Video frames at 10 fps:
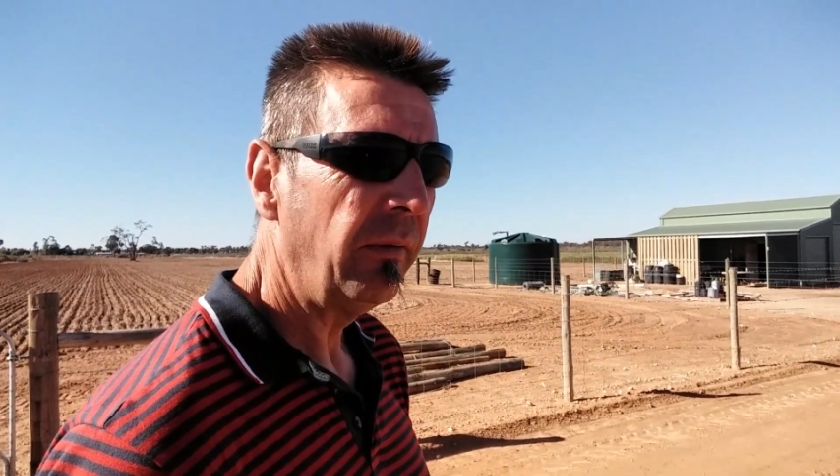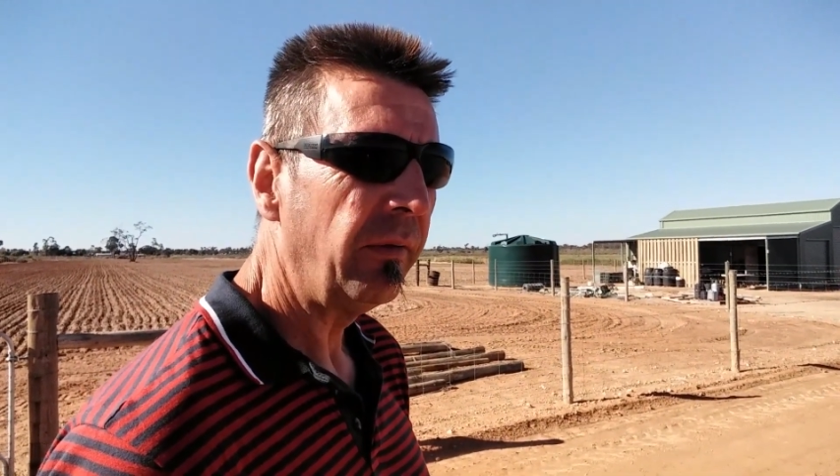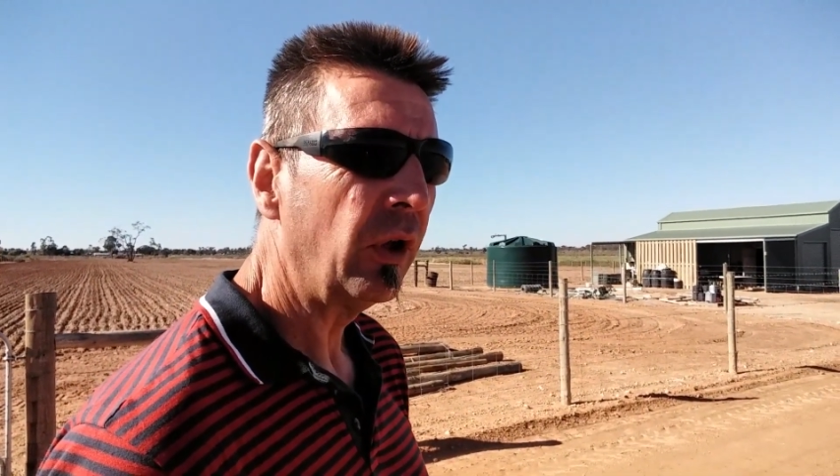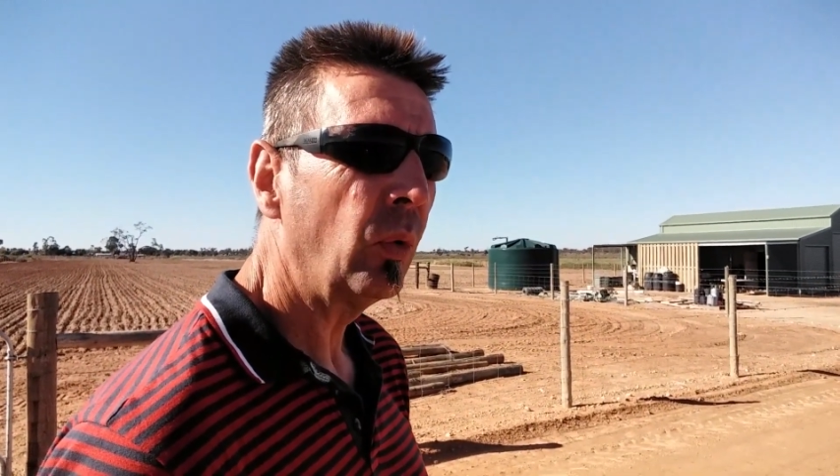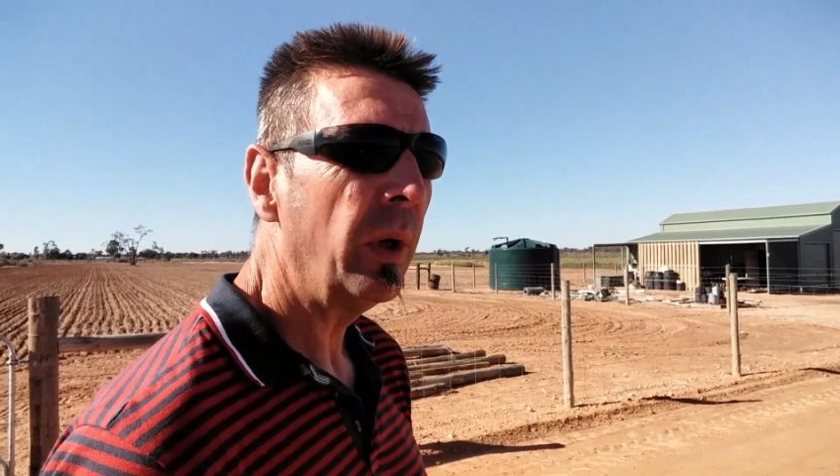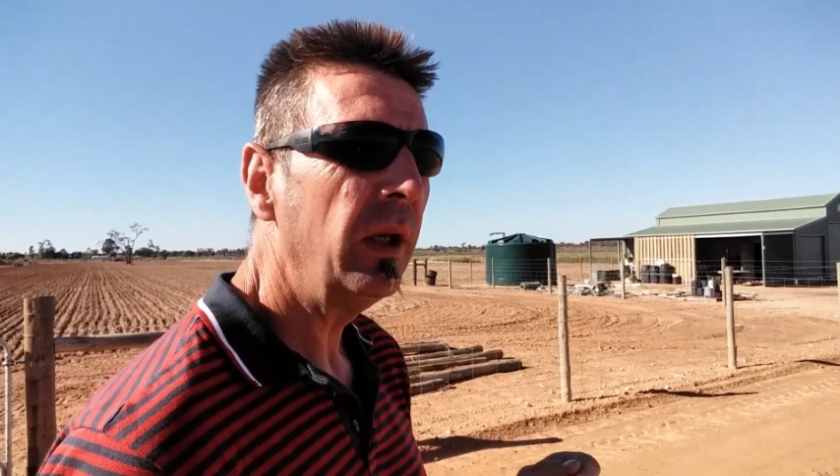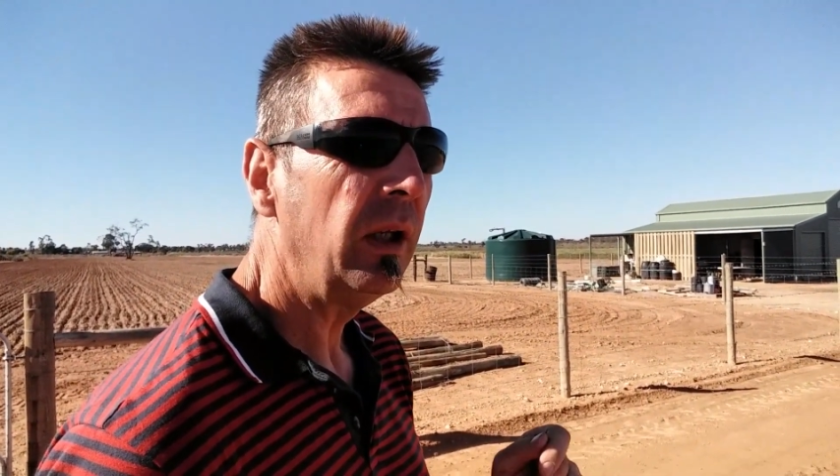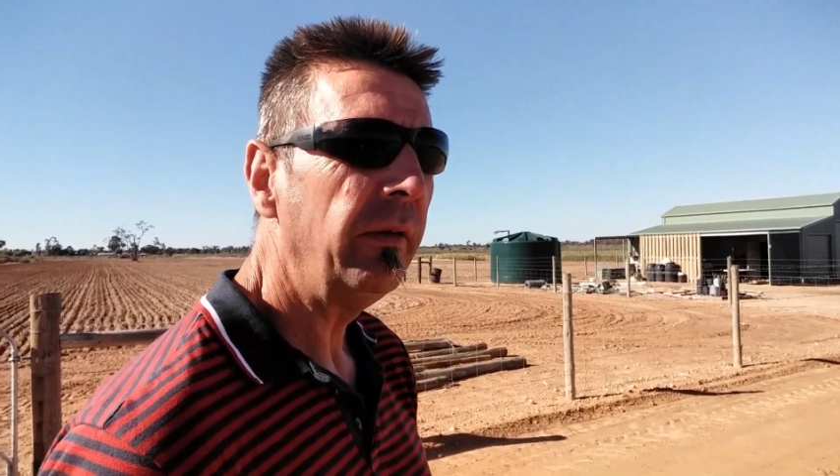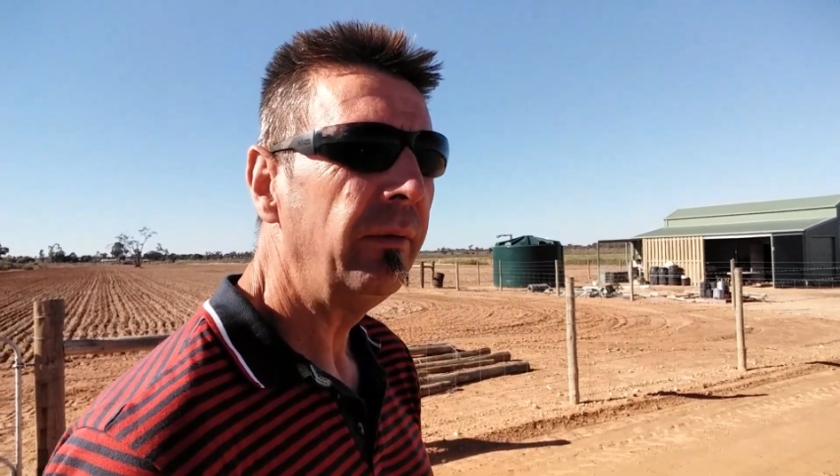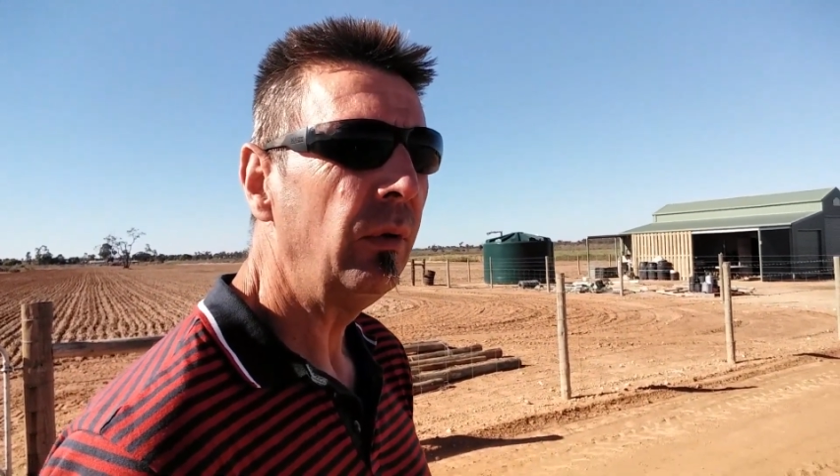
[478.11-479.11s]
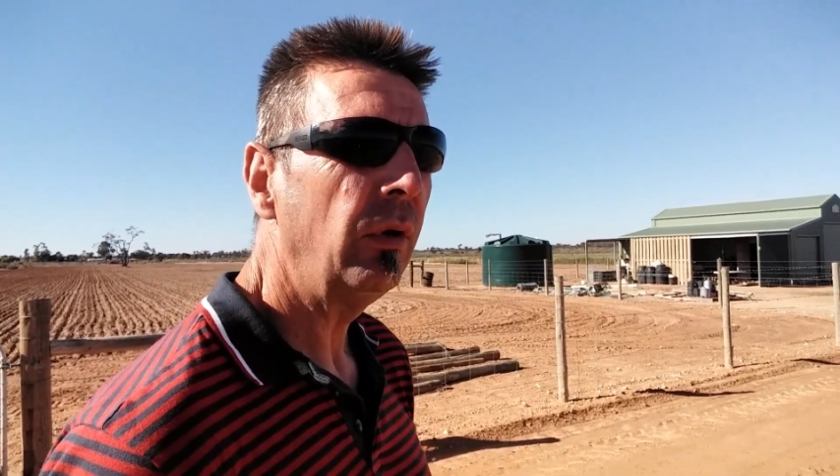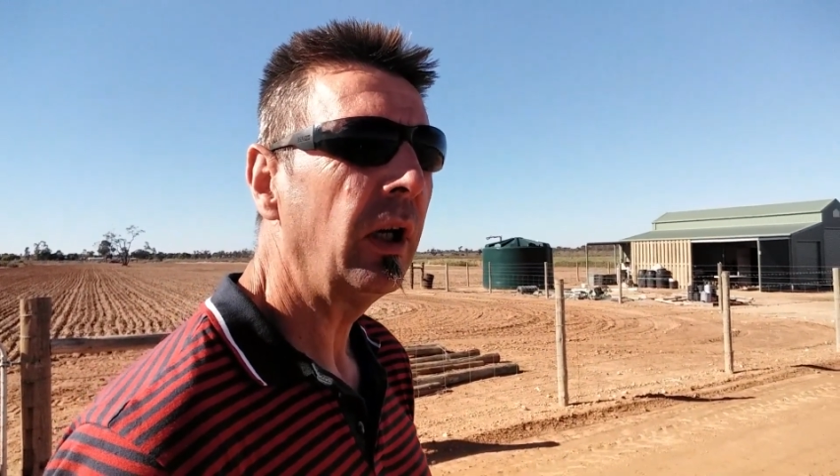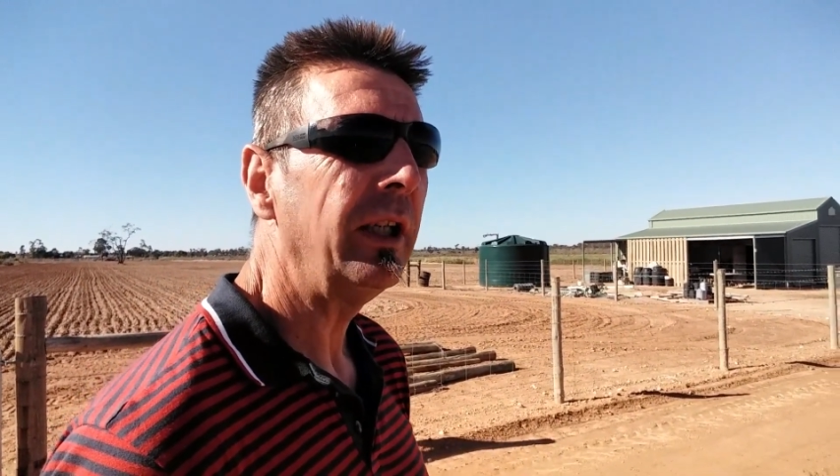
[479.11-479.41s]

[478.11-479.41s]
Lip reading: for 24